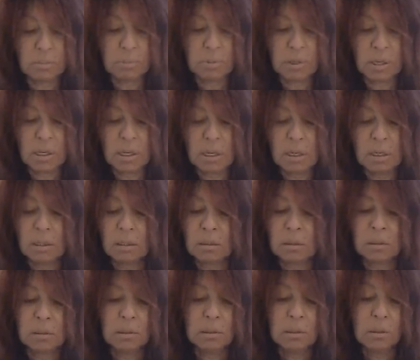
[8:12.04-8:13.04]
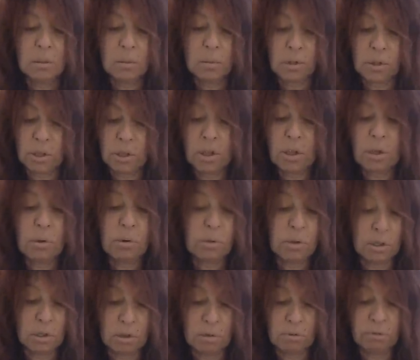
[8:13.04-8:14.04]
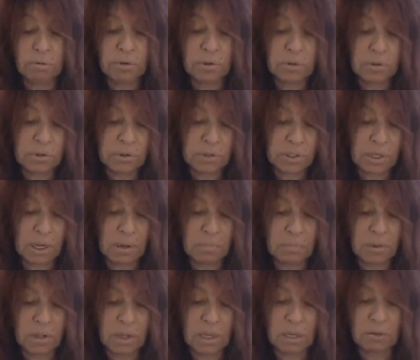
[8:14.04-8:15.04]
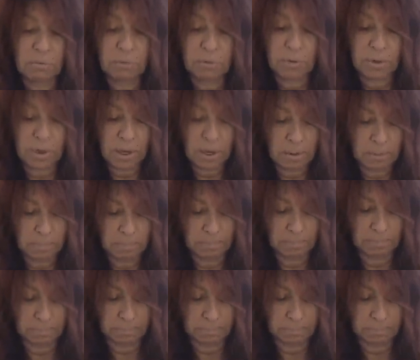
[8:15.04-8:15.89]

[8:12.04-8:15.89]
to be with you and you feel the same thing for them.